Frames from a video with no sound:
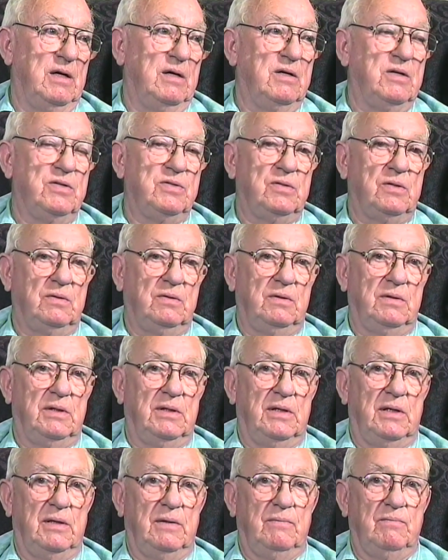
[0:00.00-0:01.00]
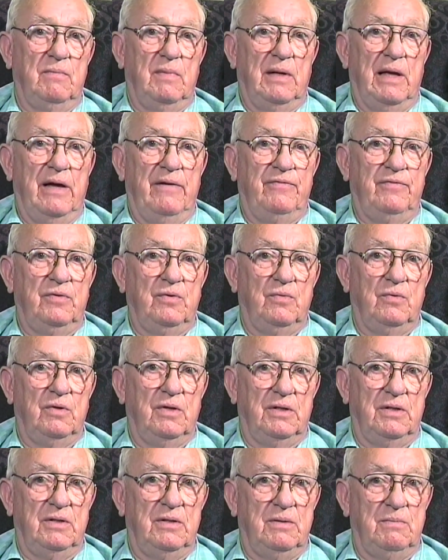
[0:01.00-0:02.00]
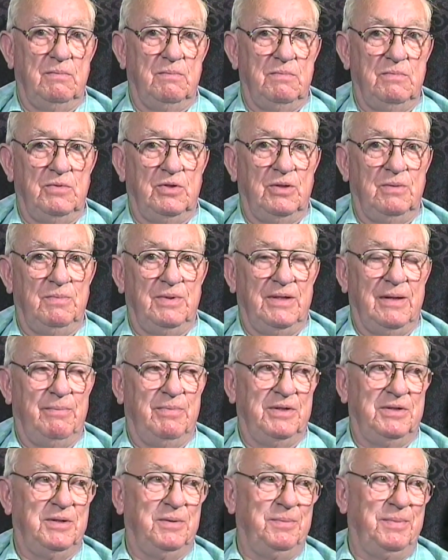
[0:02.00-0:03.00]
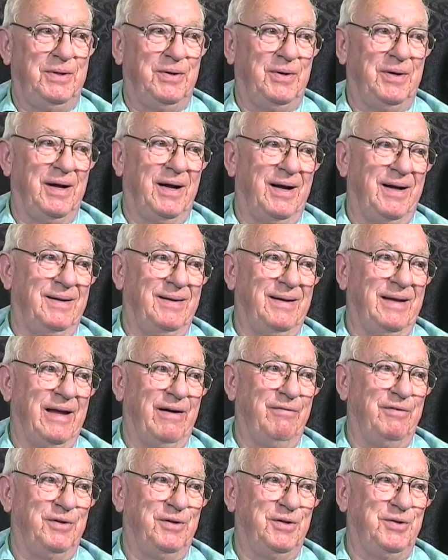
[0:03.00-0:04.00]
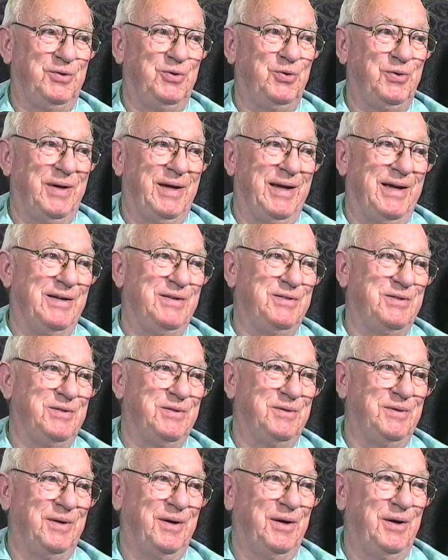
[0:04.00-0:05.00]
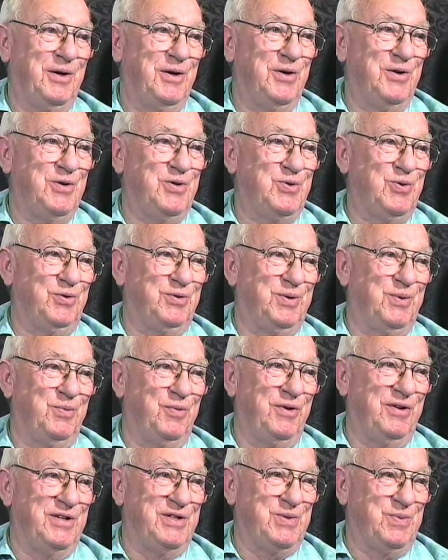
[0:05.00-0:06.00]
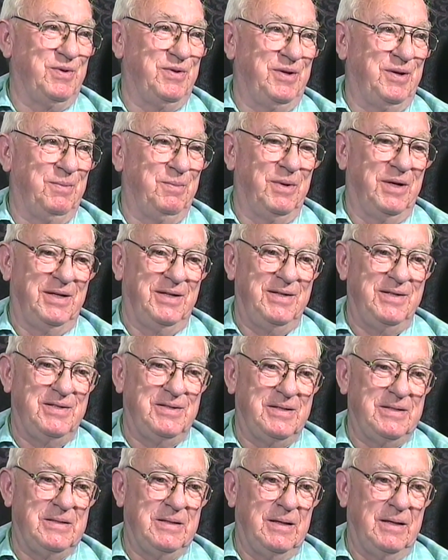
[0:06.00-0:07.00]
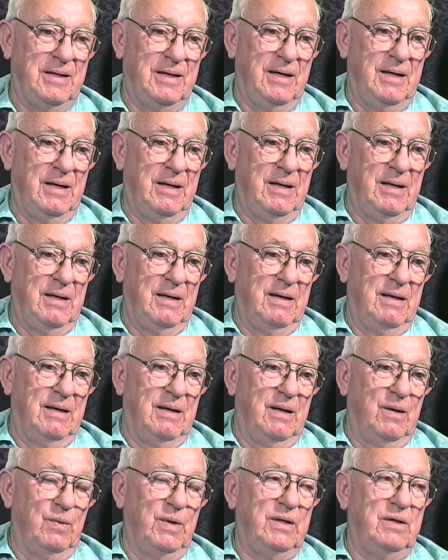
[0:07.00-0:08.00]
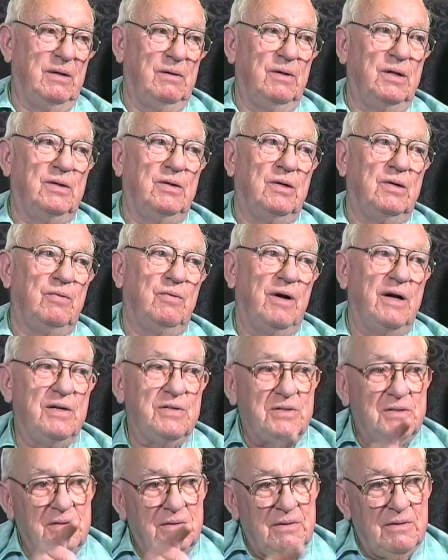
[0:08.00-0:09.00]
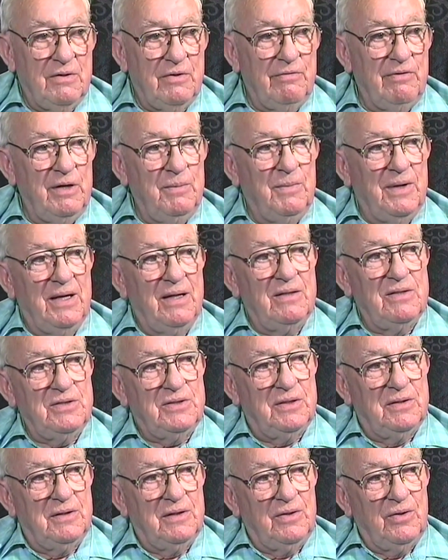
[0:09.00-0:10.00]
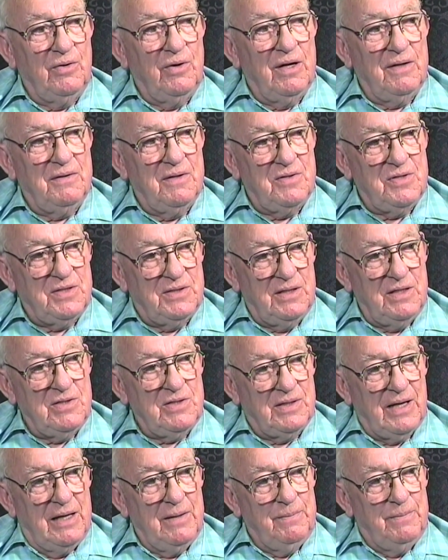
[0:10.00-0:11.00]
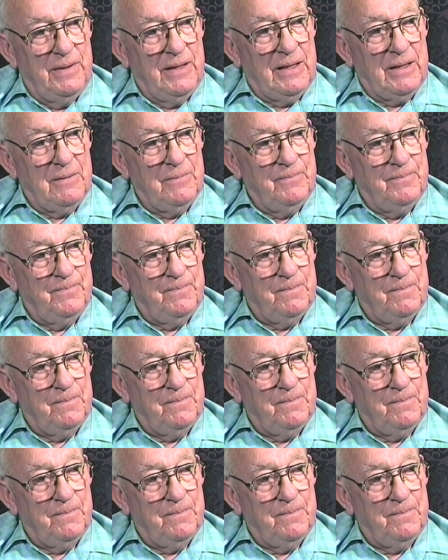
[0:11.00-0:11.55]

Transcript: So uh, after work, you'd, you'd be up at the beer garden having your two cans and shooting the breeze with your buddies. And, and we could look across three miles to the north and see Saipan.